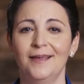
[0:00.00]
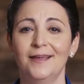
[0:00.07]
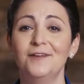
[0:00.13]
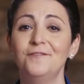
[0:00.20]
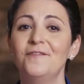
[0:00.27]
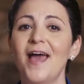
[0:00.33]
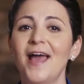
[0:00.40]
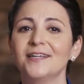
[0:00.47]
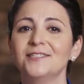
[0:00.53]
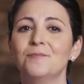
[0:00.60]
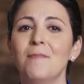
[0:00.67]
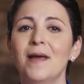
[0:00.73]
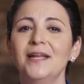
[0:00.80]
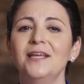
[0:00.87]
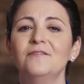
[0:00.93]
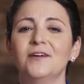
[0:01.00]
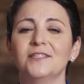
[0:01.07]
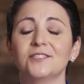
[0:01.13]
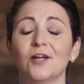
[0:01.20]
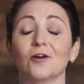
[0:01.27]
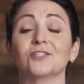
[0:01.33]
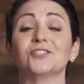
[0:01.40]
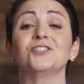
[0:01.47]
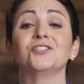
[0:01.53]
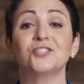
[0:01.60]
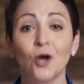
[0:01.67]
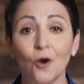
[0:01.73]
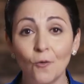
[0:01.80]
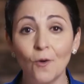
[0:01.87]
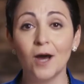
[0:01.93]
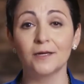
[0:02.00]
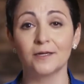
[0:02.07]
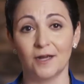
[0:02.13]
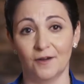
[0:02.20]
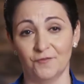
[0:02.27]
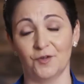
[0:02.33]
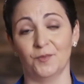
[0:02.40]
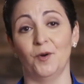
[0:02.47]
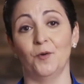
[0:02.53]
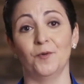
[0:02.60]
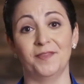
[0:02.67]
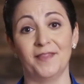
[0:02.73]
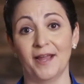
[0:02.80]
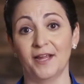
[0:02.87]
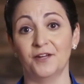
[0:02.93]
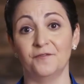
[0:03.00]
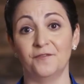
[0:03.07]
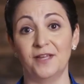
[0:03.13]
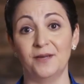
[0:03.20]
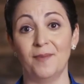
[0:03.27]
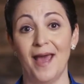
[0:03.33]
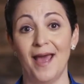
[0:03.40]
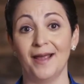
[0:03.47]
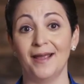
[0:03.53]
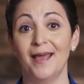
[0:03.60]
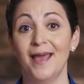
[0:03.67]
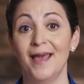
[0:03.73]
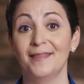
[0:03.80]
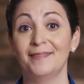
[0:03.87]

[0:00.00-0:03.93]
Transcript: In fact, many of us are so uncomfortable with negative feedback